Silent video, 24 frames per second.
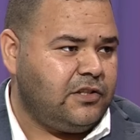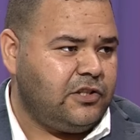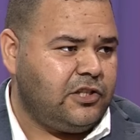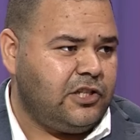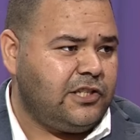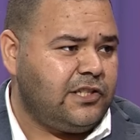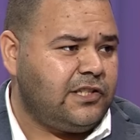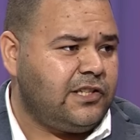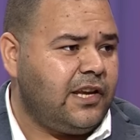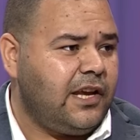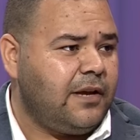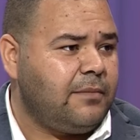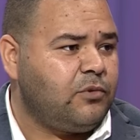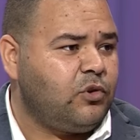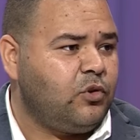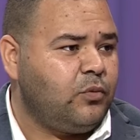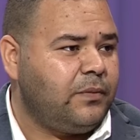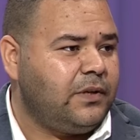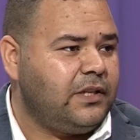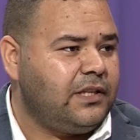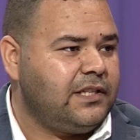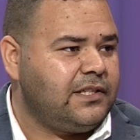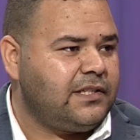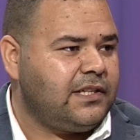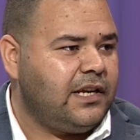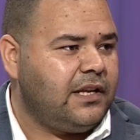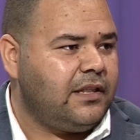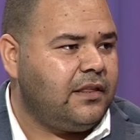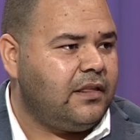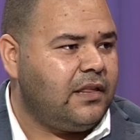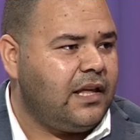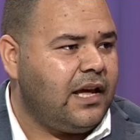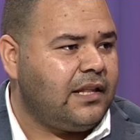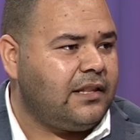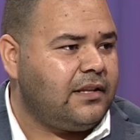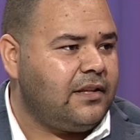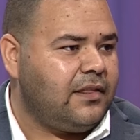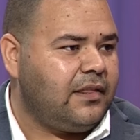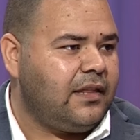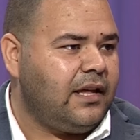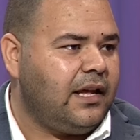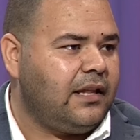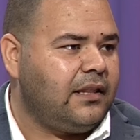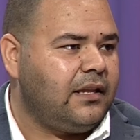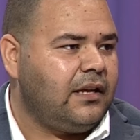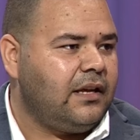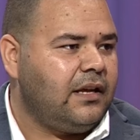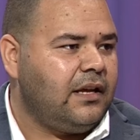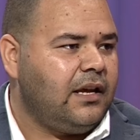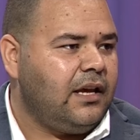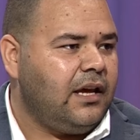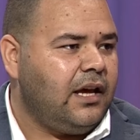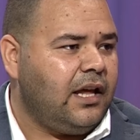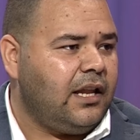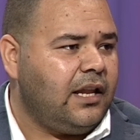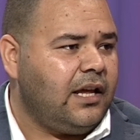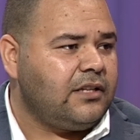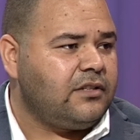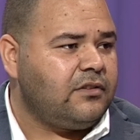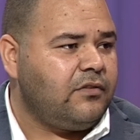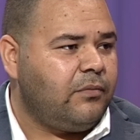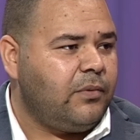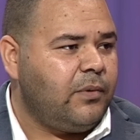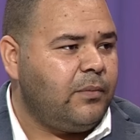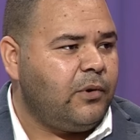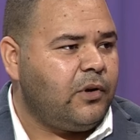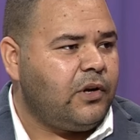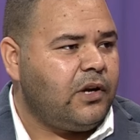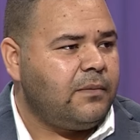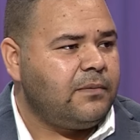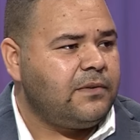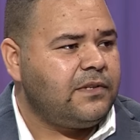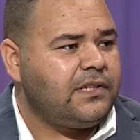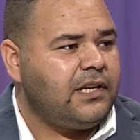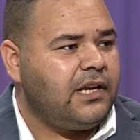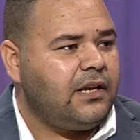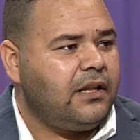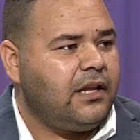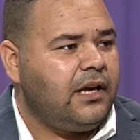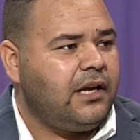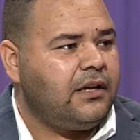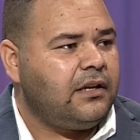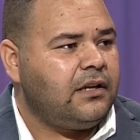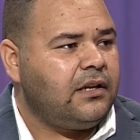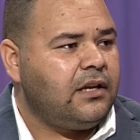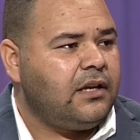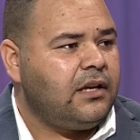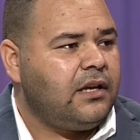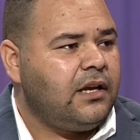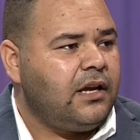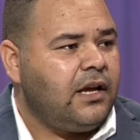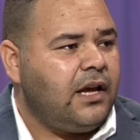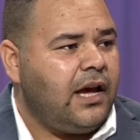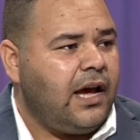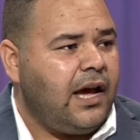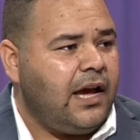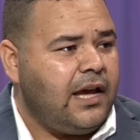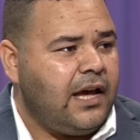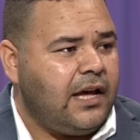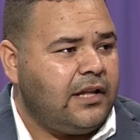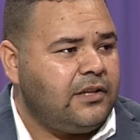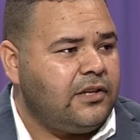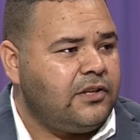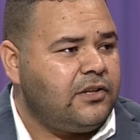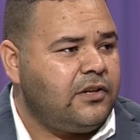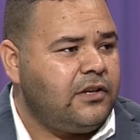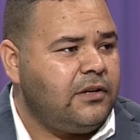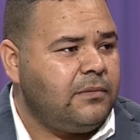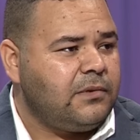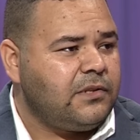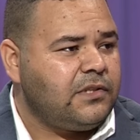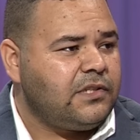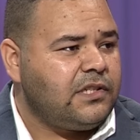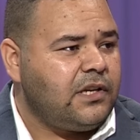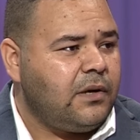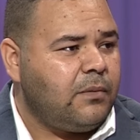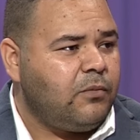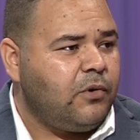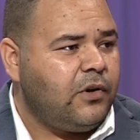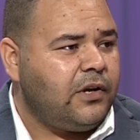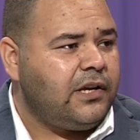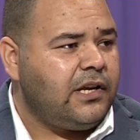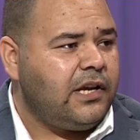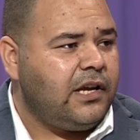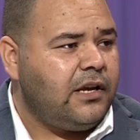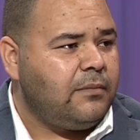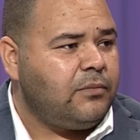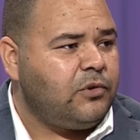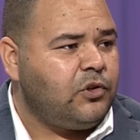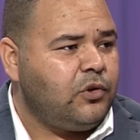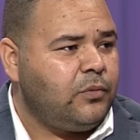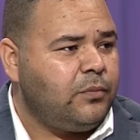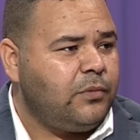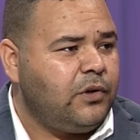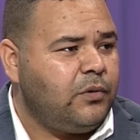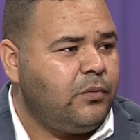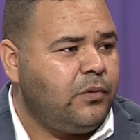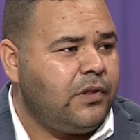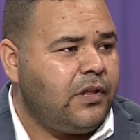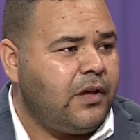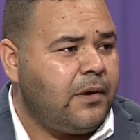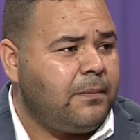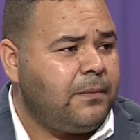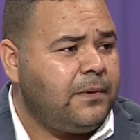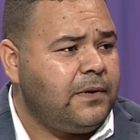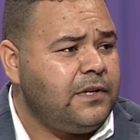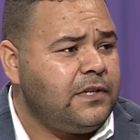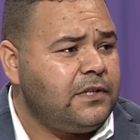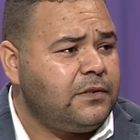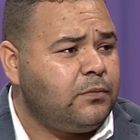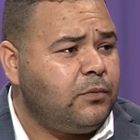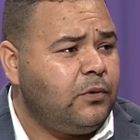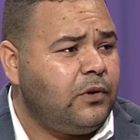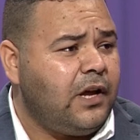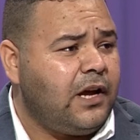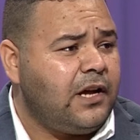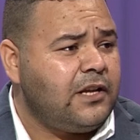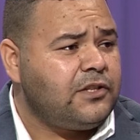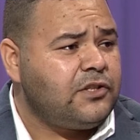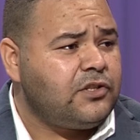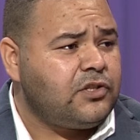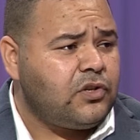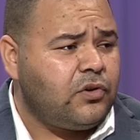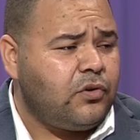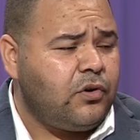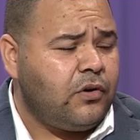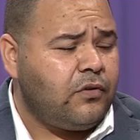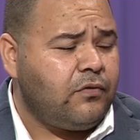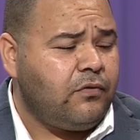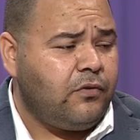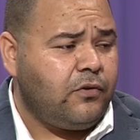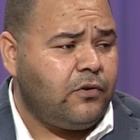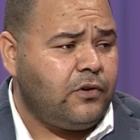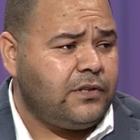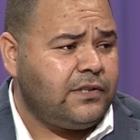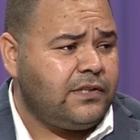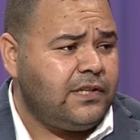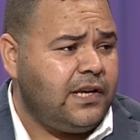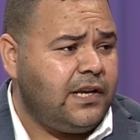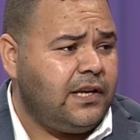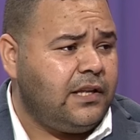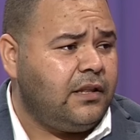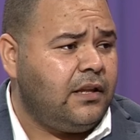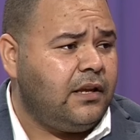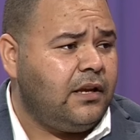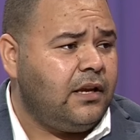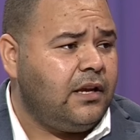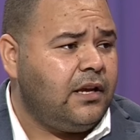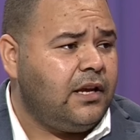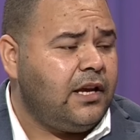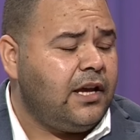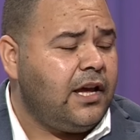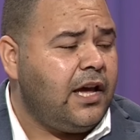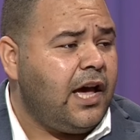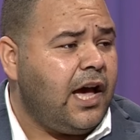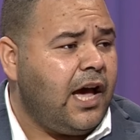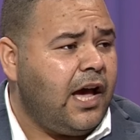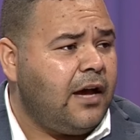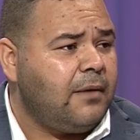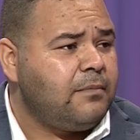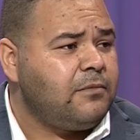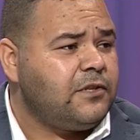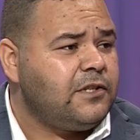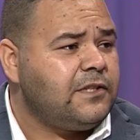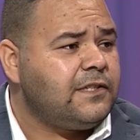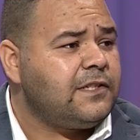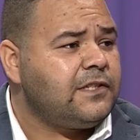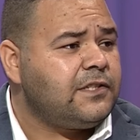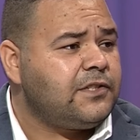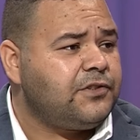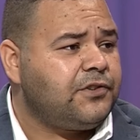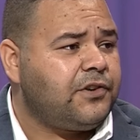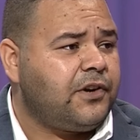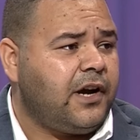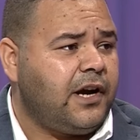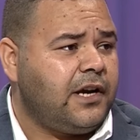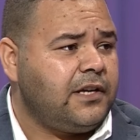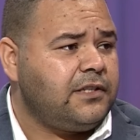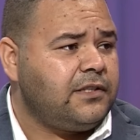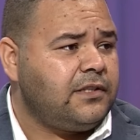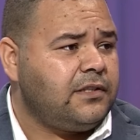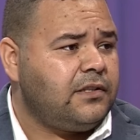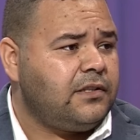Jesus came to me and he said that and that. A lot of people come and saying like, I had a dream and someone came to me with a peaceful and strong voice said, I'm Jesus Christ.